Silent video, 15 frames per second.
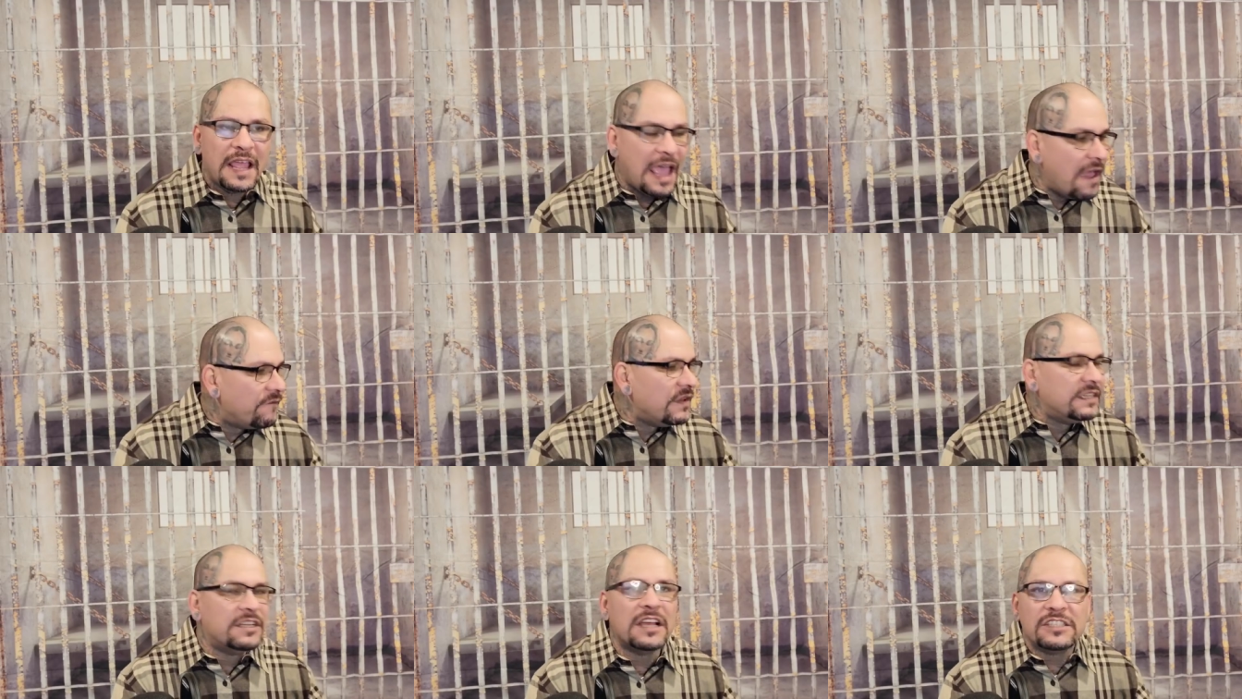If
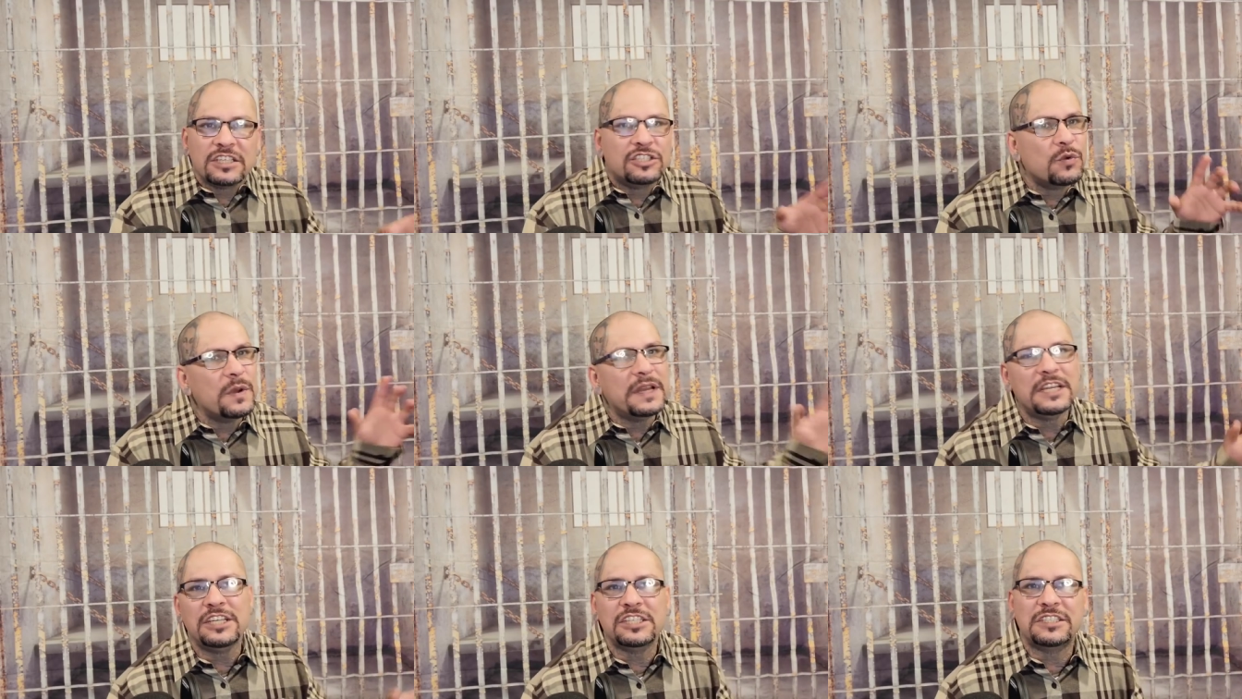he doesn't do
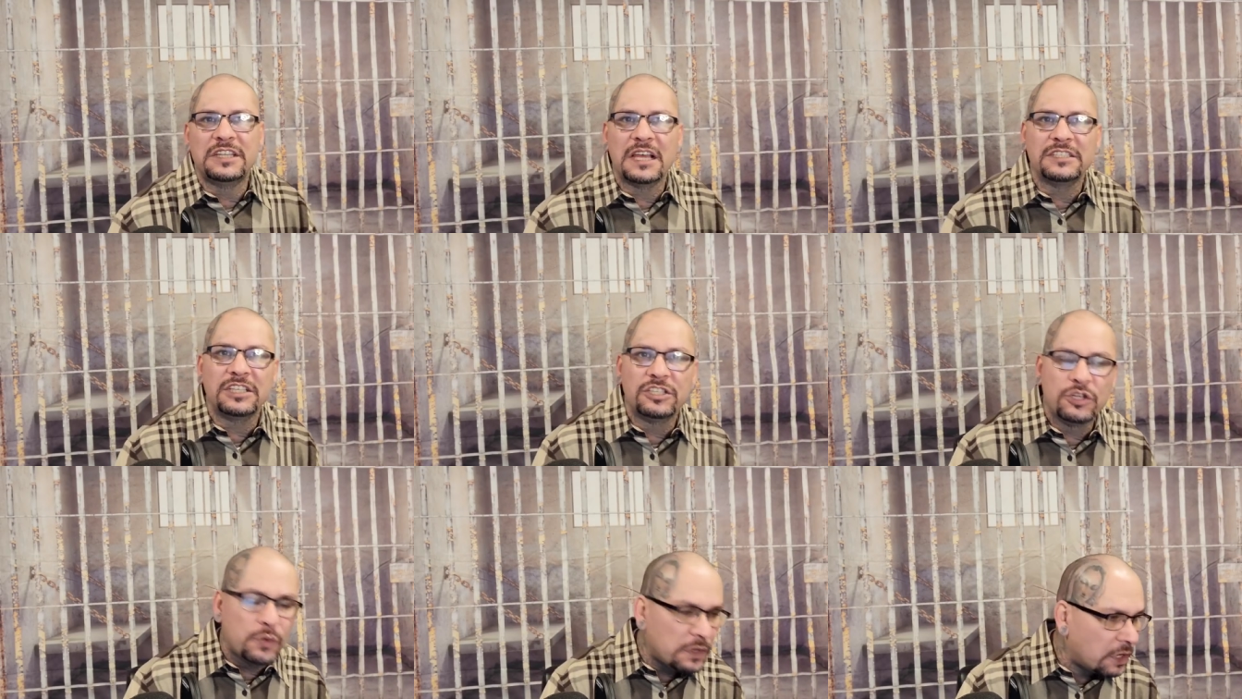it, he just
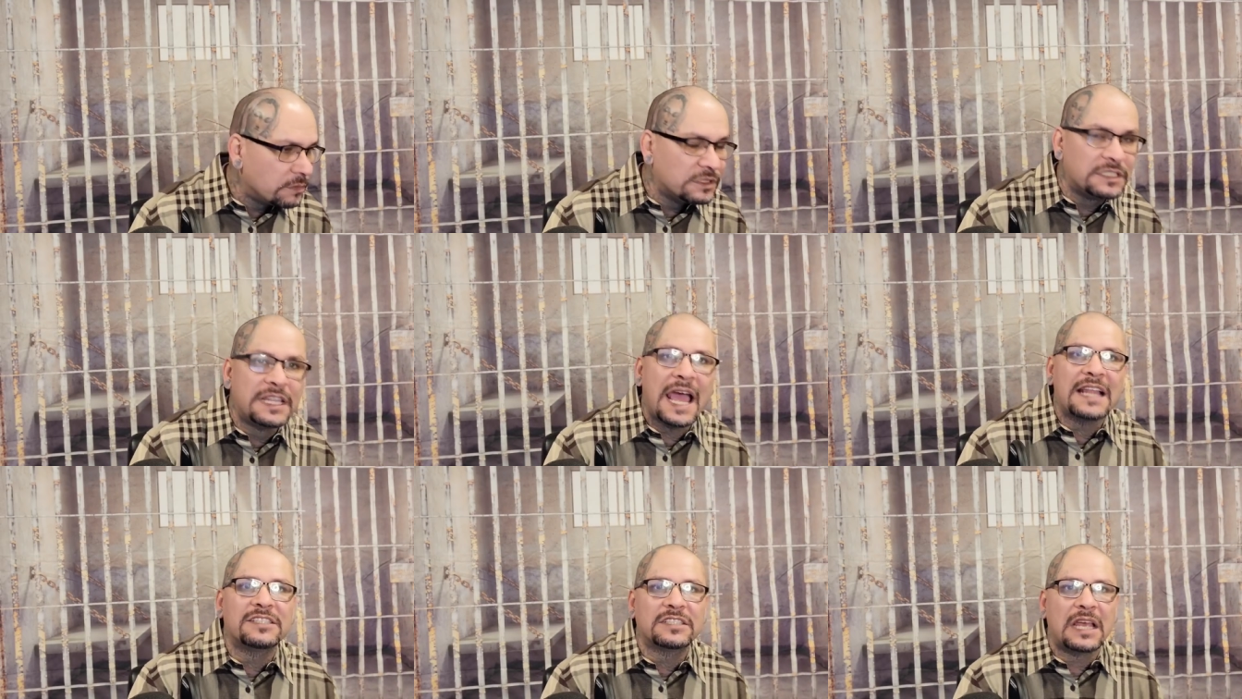doesn't do it, Holmes.
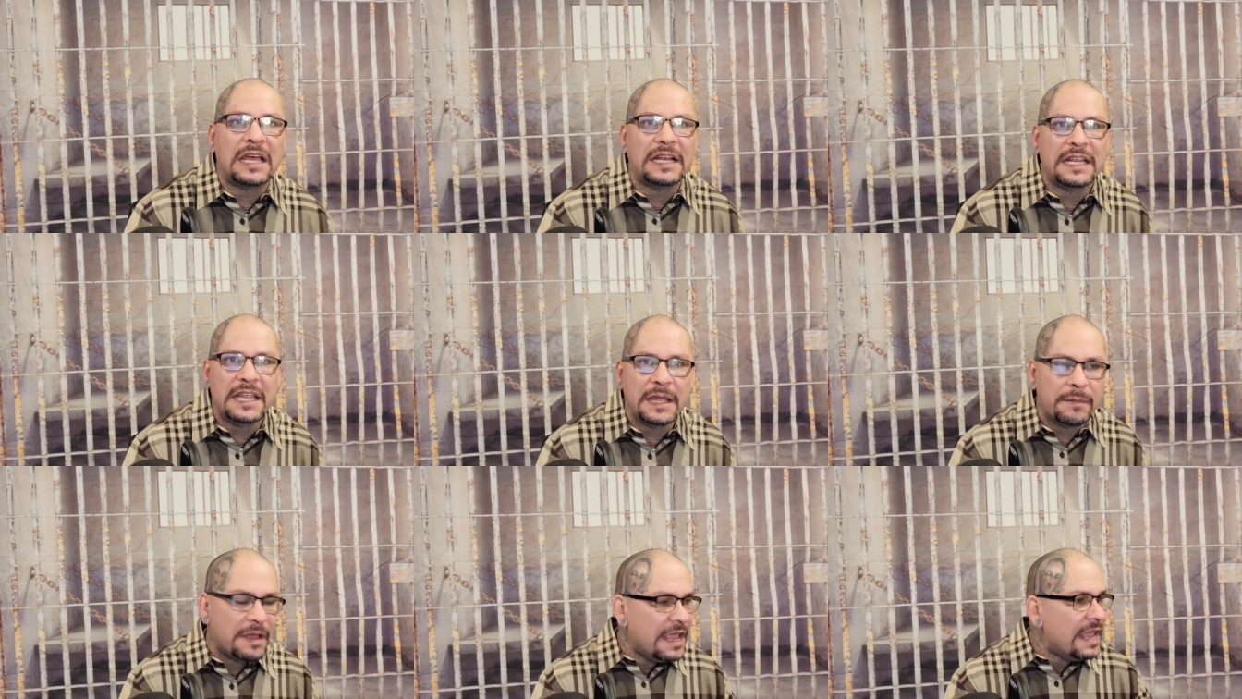That's on him.